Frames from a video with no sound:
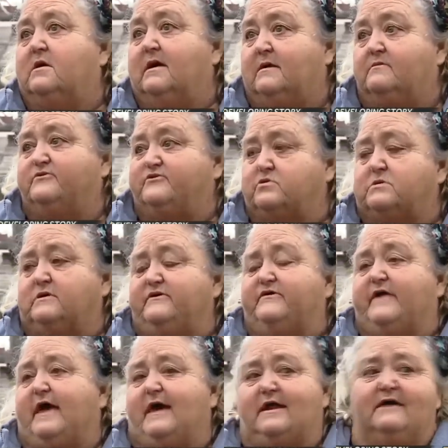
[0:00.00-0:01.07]
And it was really
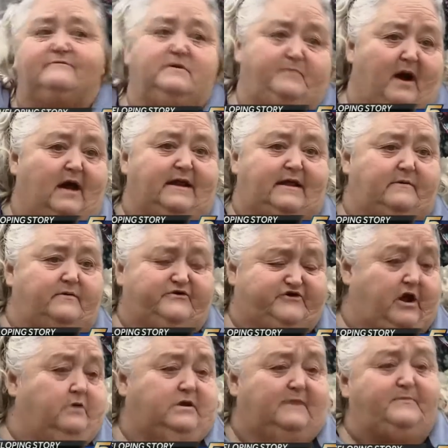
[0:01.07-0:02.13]
sad. Everybody who
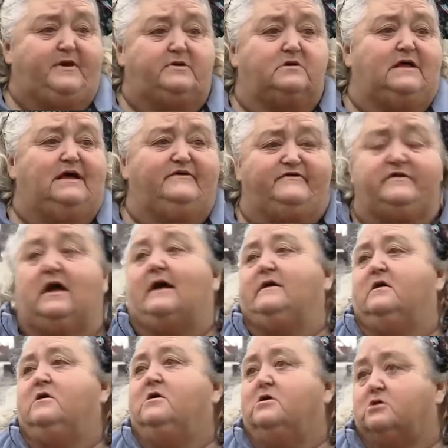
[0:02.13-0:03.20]
showed up here last
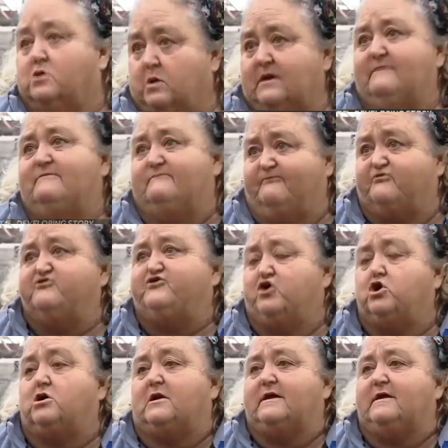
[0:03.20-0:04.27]
night grieving for
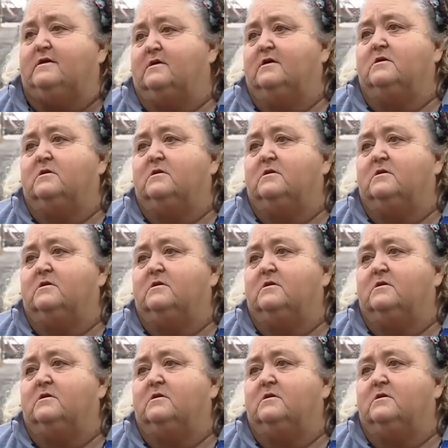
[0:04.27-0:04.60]
Charlie.